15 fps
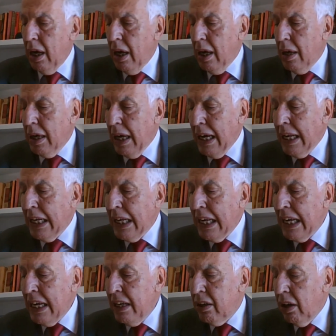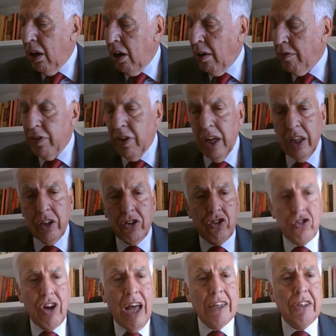in need of
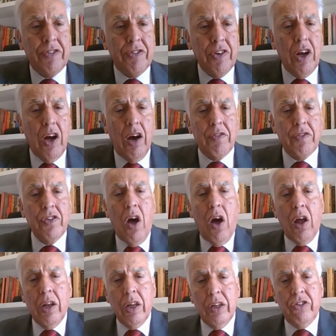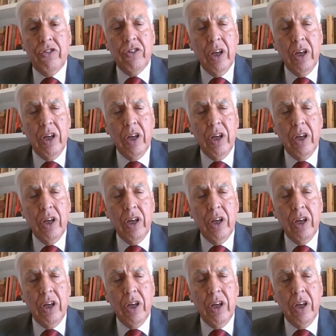transfer of knowledge